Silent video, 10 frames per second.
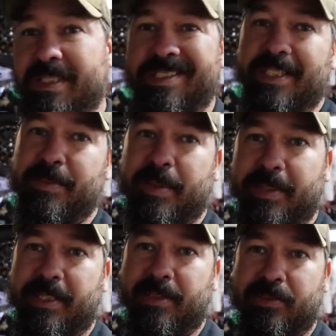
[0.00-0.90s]
thing's probably
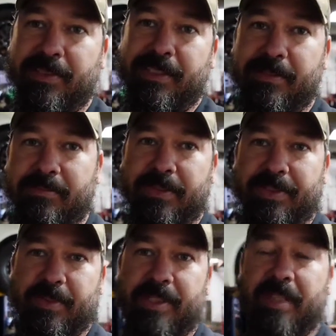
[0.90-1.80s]
got a hole in it
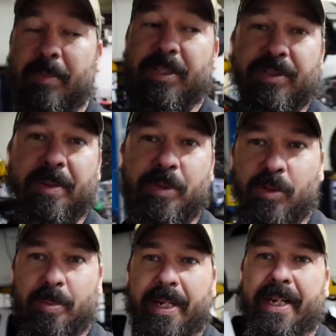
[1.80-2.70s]
somewhere. I'm gonna drop the
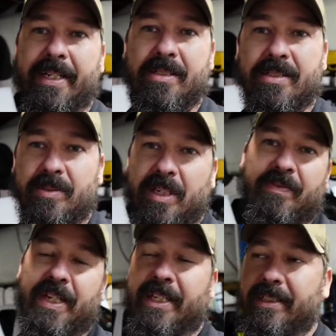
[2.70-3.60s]
oil pan and see what I
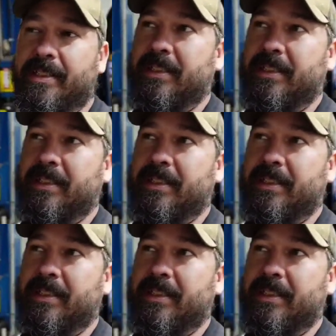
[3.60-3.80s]
find.